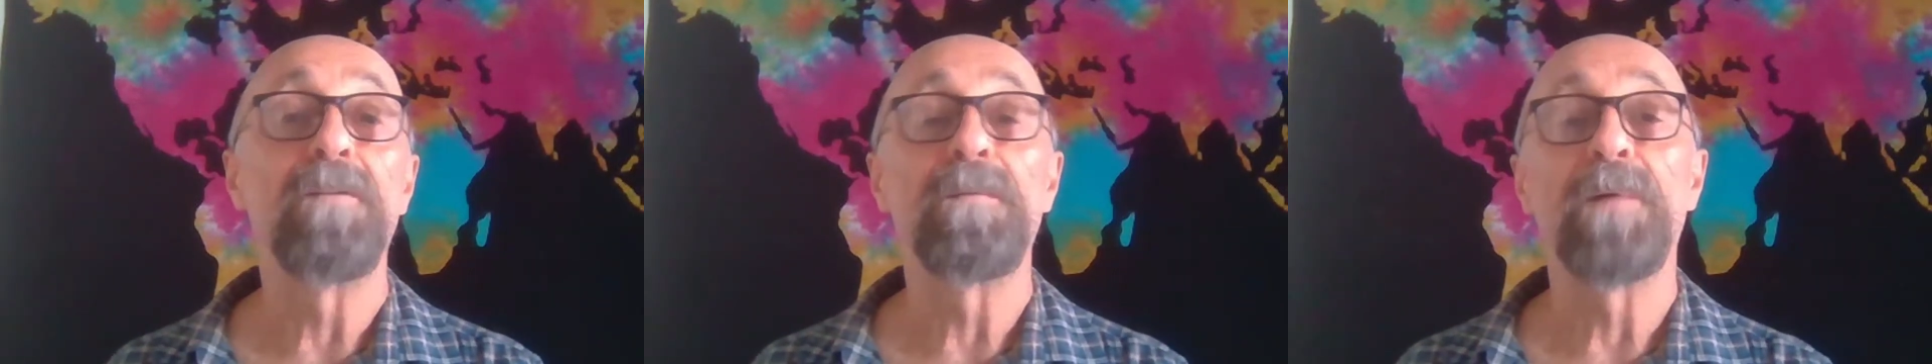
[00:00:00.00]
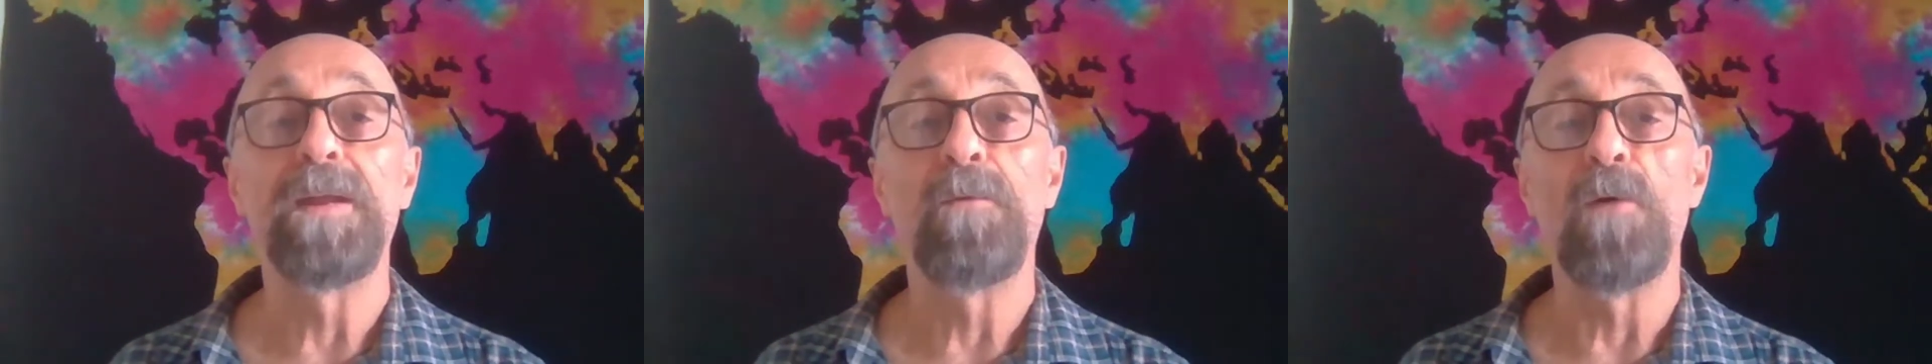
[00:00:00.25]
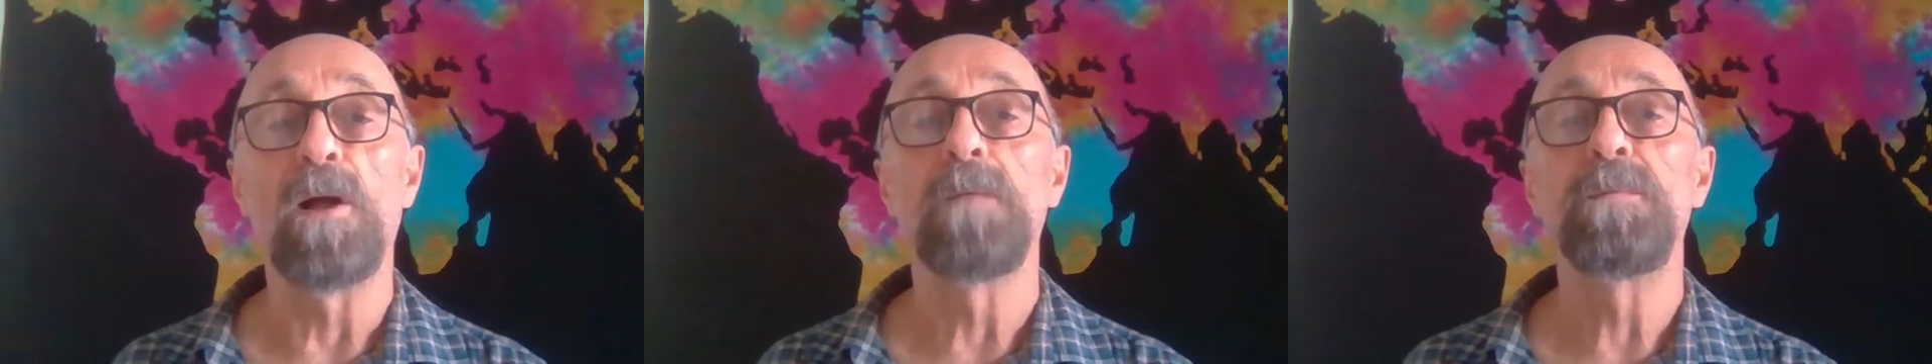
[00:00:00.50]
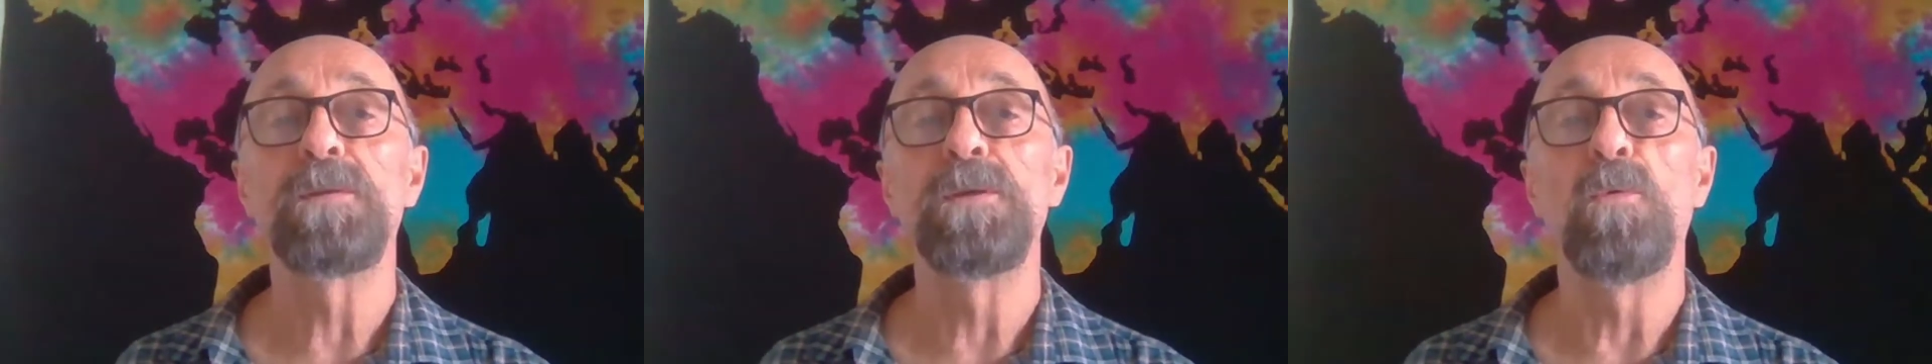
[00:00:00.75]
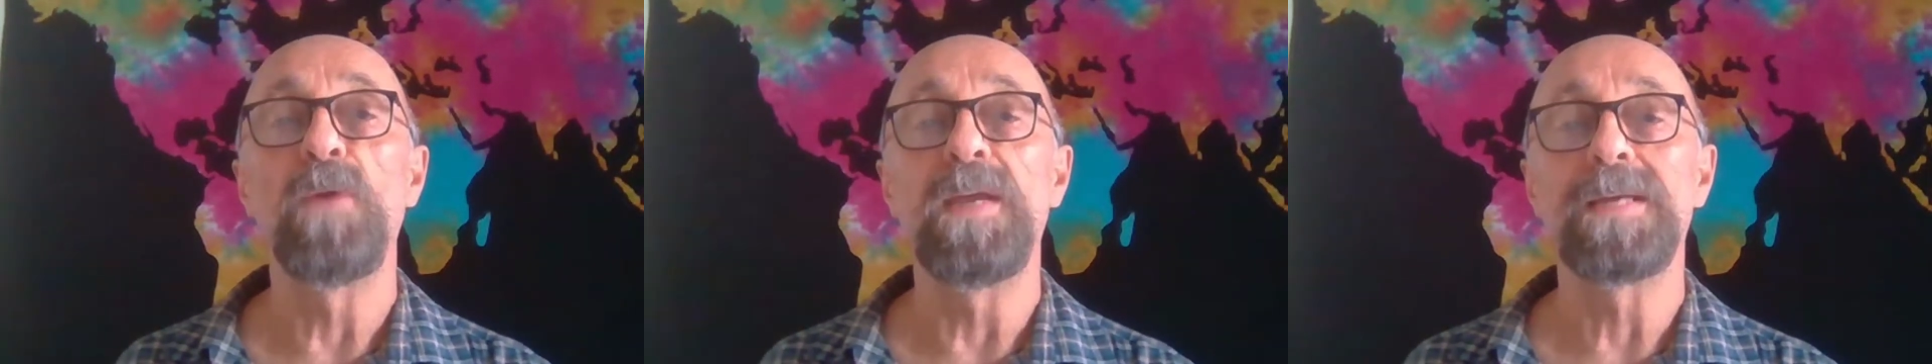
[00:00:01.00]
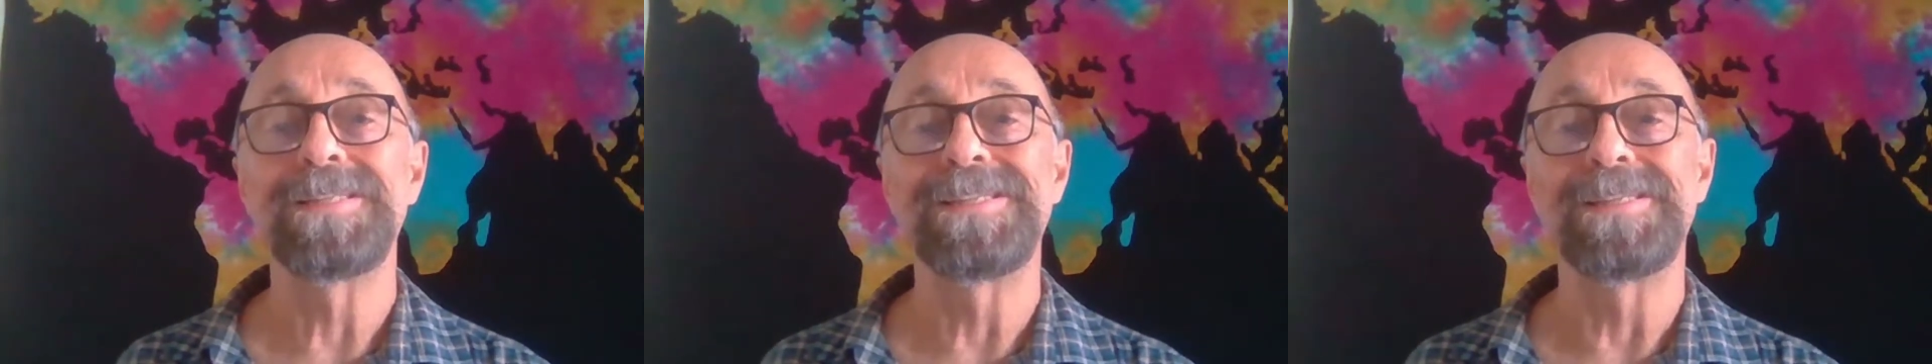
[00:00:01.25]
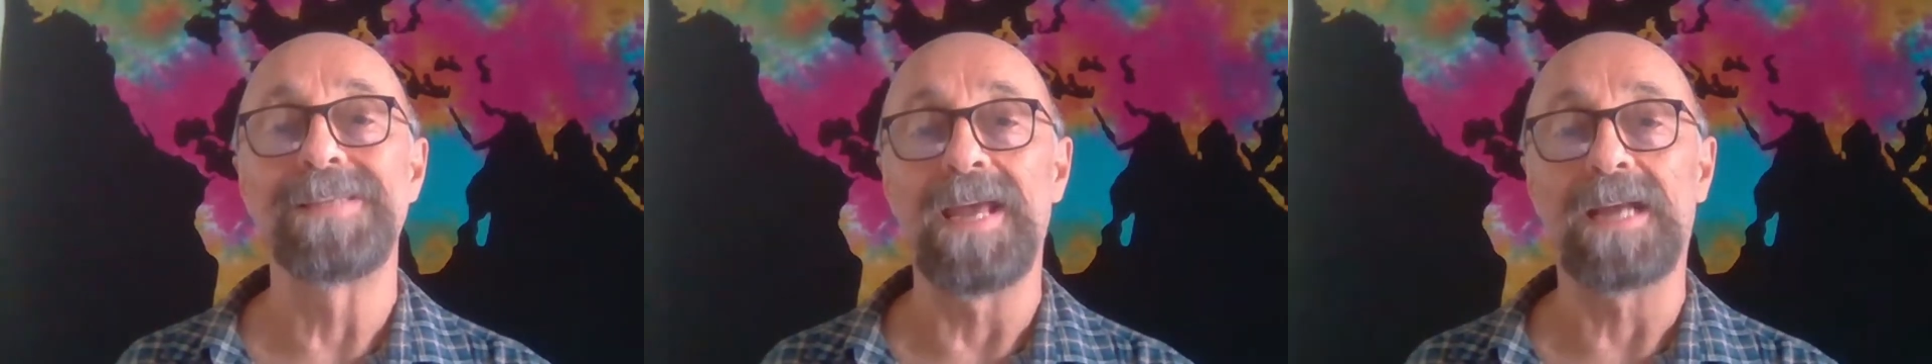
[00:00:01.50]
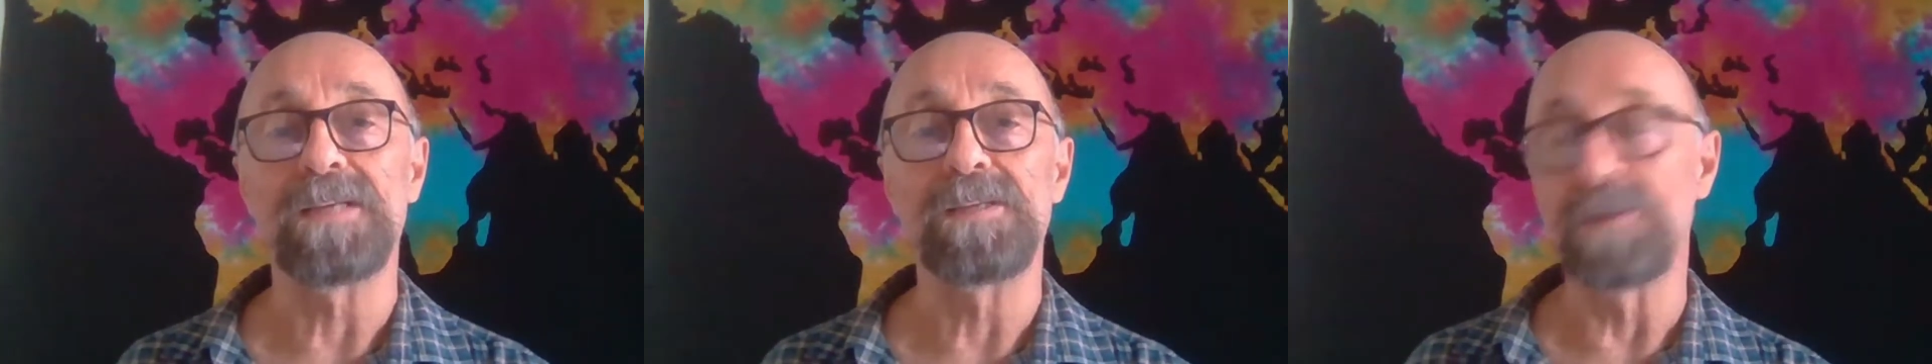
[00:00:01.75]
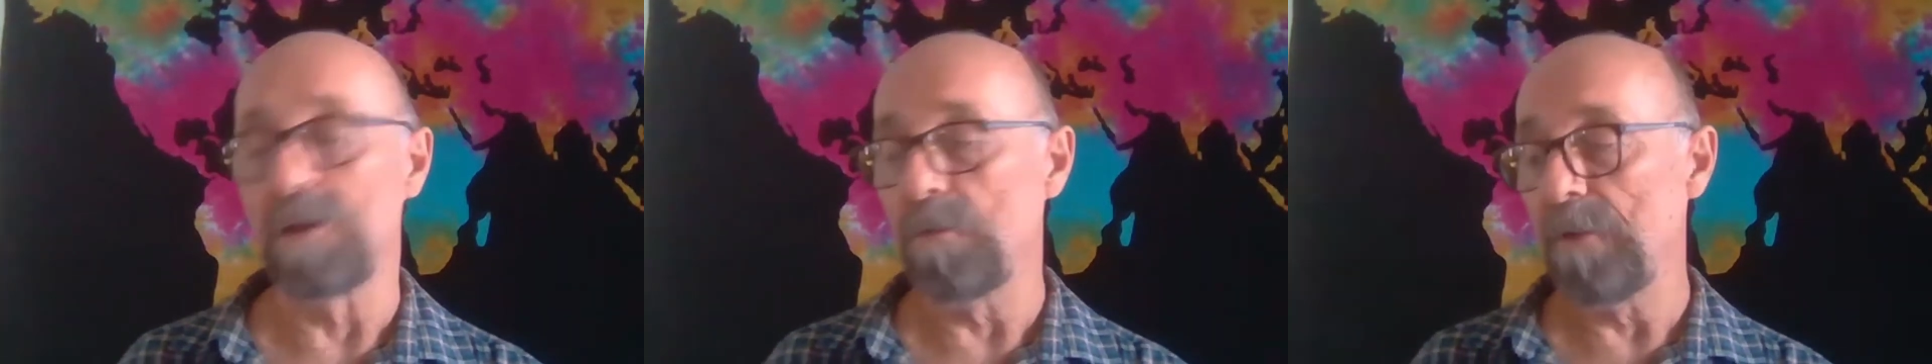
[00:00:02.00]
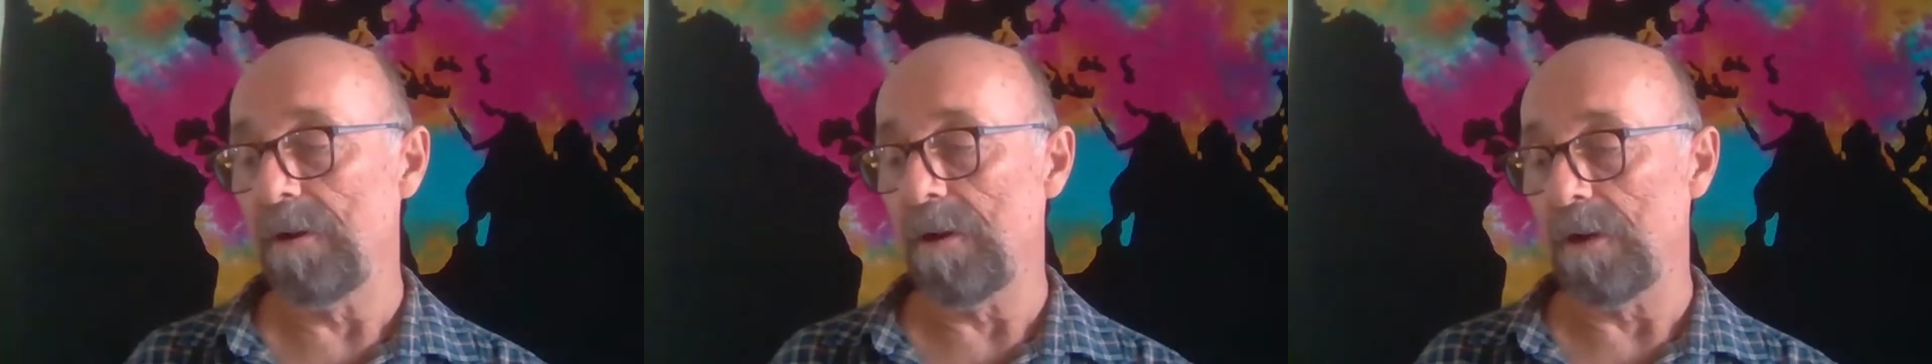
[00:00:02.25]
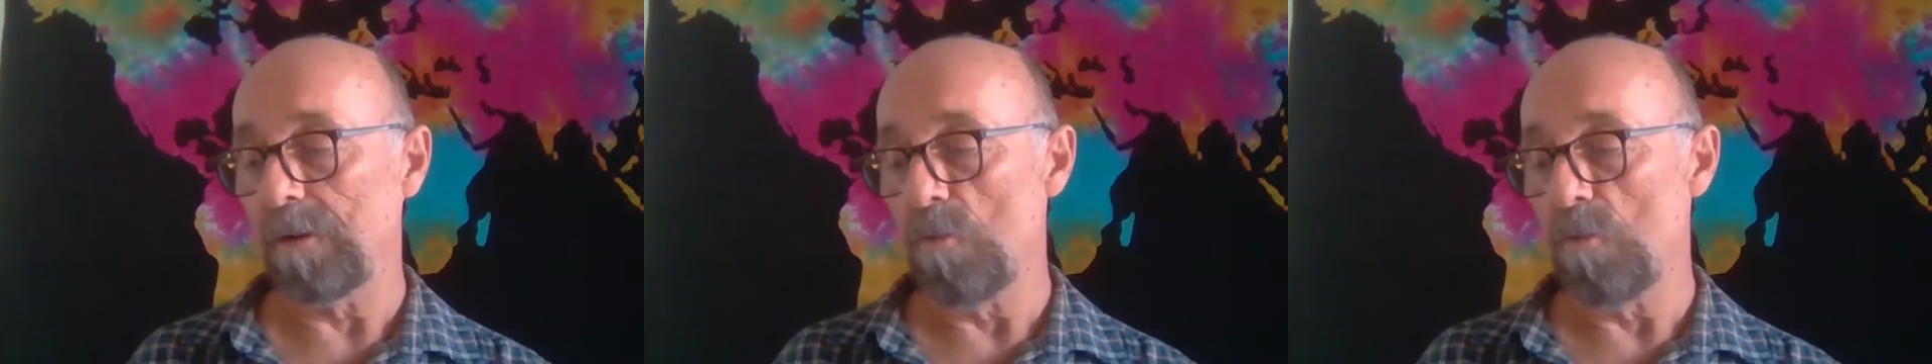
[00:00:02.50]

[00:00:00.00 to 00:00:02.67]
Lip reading: Hey everybody, welcome to week six. So we